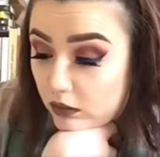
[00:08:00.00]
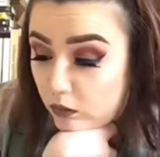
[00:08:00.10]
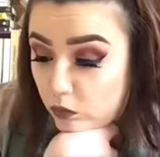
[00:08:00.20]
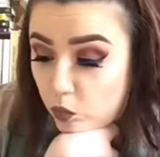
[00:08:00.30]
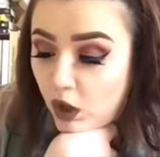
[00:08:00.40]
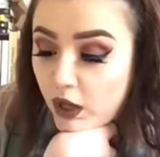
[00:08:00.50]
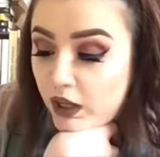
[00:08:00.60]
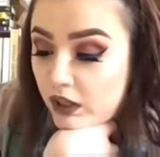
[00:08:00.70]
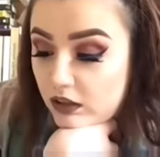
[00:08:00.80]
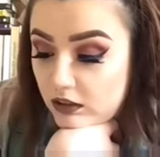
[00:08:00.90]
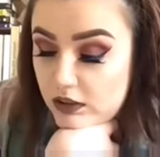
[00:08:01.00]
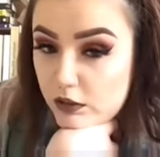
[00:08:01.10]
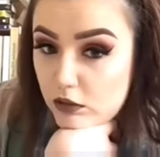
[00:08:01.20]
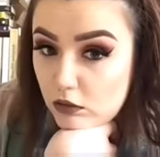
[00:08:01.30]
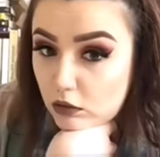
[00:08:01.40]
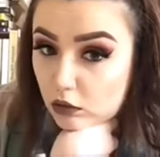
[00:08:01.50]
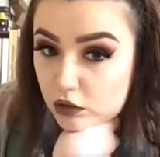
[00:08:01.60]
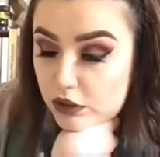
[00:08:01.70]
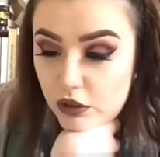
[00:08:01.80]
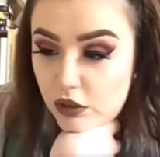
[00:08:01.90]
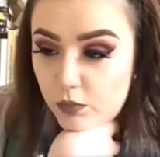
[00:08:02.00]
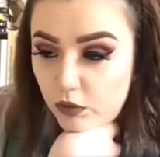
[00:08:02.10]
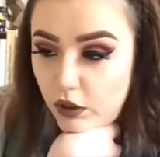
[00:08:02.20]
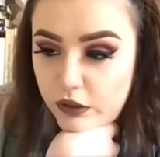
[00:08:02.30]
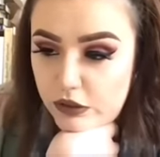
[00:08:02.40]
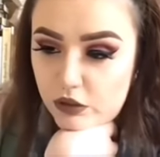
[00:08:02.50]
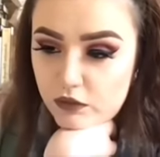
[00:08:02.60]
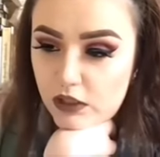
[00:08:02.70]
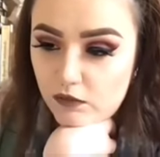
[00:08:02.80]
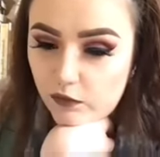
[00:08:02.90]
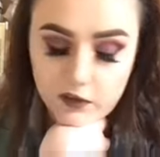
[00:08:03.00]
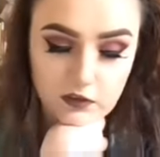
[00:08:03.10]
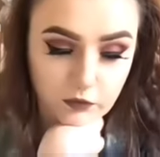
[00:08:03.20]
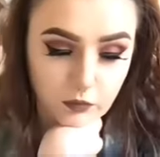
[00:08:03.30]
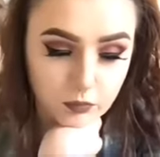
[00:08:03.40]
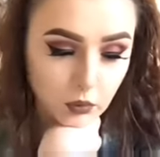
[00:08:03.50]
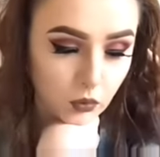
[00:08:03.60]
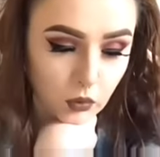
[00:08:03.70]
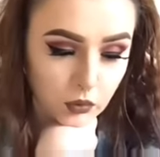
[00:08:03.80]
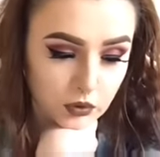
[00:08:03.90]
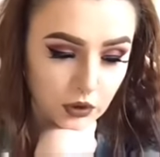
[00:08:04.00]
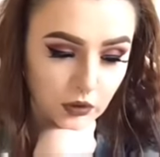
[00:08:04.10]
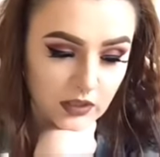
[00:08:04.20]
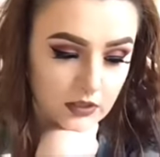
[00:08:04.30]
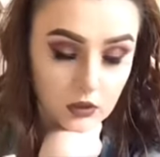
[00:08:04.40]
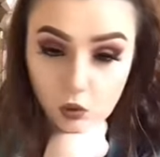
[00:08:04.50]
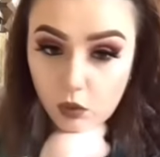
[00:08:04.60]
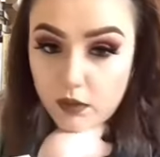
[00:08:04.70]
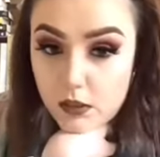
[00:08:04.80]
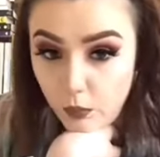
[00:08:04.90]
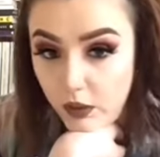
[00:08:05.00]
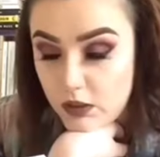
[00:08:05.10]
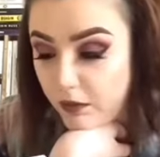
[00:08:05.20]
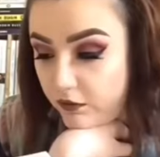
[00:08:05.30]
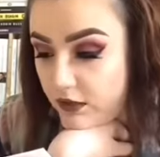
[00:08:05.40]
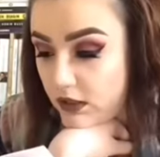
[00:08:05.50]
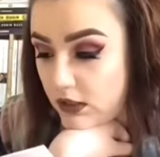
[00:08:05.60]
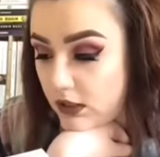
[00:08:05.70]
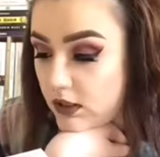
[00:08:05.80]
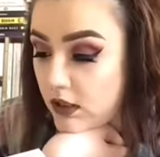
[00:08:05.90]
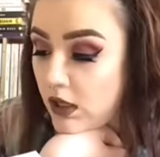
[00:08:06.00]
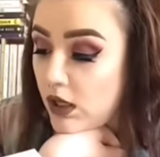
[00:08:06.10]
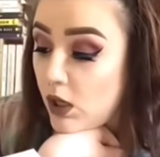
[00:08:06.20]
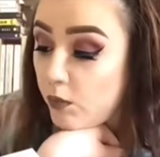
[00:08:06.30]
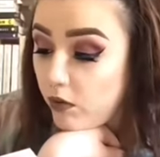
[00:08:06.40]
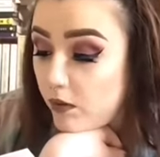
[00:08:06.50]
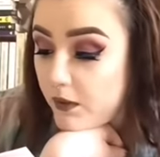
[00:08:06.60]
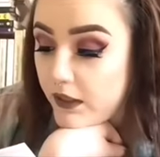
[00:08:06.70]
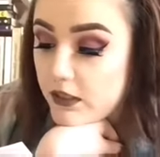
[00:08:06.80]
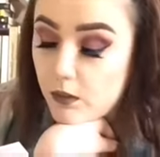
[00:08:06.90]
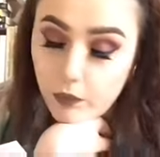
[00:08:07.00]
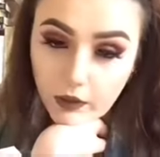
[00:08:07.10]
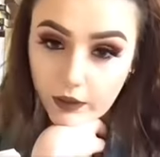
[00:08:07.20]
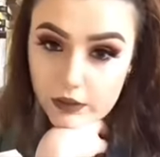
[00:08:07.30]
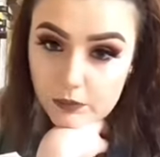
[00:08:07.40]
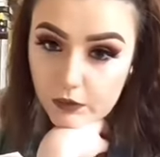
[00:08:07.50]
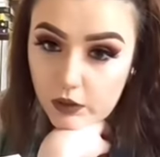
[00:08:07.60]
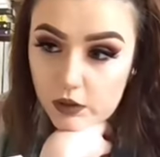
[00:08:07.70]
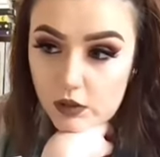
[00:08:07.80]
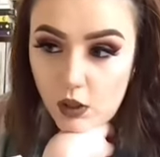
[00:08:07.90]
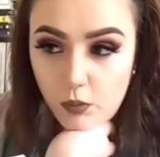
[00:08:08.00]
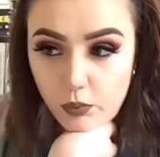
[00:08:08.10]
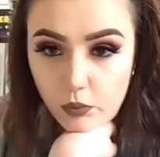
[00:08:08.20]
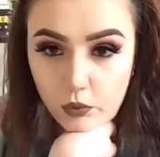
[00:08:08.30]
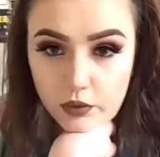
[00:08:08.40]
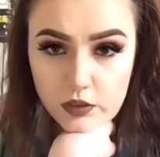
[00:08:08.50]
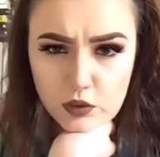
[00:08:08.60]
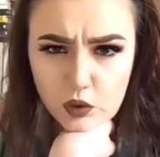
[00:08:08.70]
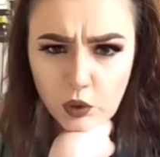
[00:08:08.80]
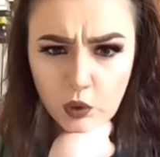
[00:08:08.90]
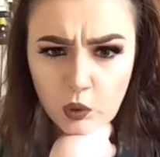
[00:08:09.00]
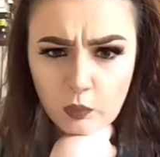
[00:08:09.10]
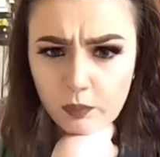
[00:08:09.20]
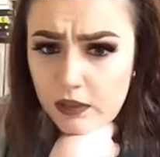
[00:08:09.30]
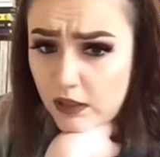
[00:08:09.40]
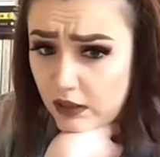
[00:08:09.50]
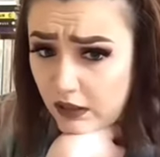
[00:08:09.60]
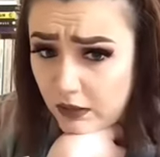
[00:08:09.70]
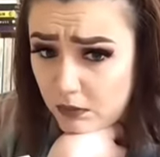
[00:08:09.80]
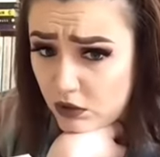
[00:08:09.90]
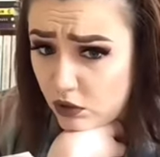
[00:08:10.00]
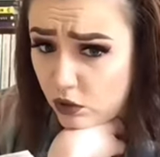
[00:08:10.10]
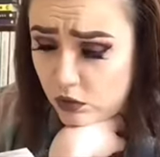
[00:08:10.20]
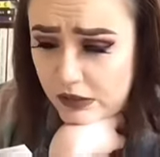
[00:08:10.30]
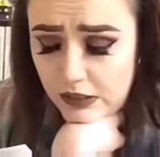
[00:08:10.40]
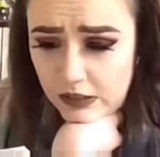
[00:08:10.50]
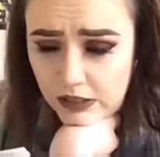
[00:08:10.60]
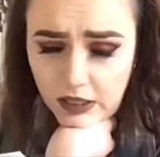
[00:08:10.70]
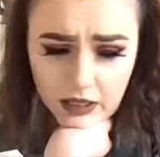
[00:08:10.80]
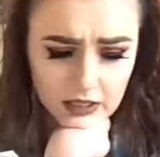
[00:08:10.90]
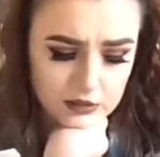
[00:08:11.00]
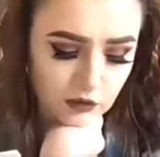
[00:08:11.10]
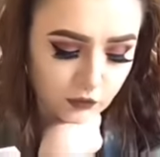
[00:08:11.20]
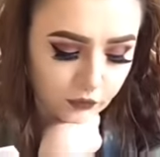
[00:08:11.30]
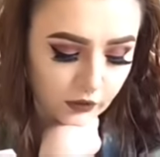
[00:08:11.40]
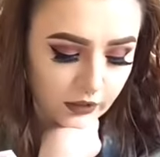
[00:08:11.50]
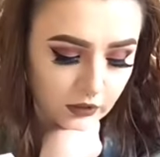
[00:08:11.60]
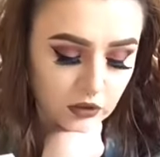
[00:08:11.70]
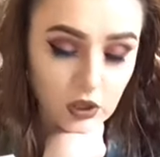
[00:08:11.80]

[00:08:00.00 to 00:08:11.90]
Why is Utterson surprised to receive a visit from Poole? So is he normally surprised by visitors? Probably he's surprised because Poole is so beneath him in social standing, isn't a friend,